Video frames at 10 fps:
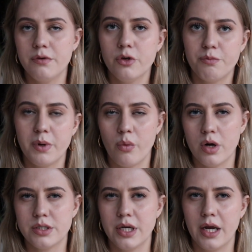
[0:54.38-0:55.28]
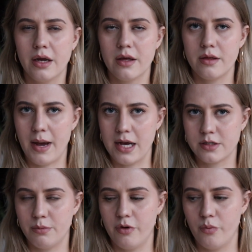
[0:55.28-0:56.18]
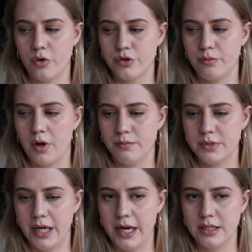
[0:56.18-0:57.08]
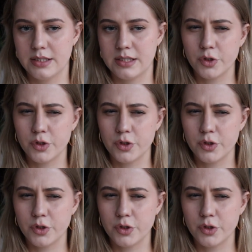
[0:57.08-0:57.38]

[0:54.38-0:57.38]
you've been watching the past couple of wardrobe updates,